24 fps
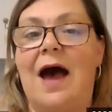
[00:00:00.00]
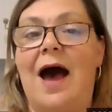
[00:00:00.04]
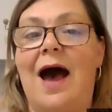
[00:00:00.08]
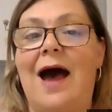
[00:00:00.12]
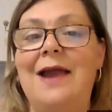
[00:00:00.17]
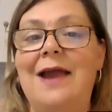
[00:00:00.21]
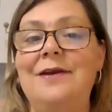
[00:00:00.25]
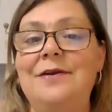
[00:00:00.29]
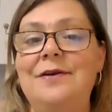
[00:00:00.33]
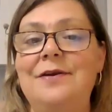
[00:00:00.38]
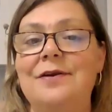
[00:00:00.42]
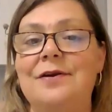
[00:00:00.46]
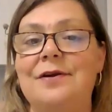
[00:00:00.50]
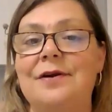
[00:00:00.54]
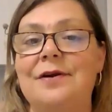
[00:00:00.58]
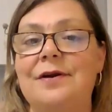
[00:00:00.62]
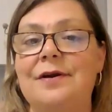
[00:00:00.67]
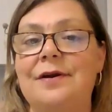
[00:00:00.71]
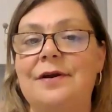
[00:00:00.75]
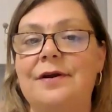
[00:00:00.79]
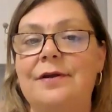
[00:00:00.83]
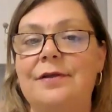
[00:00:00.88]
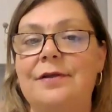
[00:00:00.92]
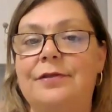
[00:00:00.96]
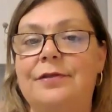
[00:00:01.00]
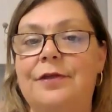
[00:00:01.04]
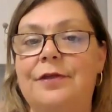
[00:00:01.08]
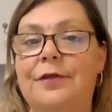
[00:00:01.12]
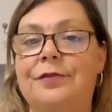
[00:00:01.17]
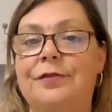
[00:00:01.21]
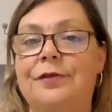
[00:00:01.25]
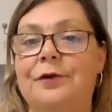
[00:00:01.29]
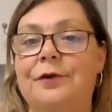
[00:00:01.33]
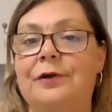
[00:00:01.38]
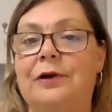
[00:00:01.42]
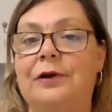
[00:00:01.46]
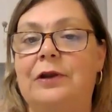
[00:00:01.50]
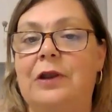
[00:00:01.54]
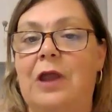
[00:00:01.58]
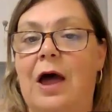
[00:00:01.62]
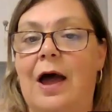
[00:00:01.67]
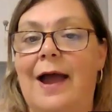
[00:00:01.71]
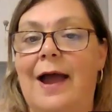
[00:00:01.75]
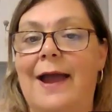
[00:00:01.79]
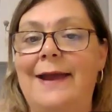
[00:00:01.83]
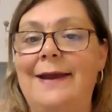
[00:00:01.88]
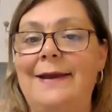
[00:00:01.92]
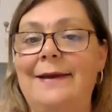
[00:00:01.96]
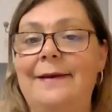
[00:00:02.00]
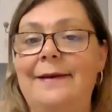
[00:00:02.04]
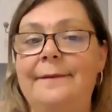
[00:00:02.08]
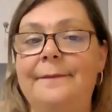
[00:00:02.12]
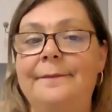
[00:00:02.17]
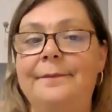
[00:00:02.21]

under the third line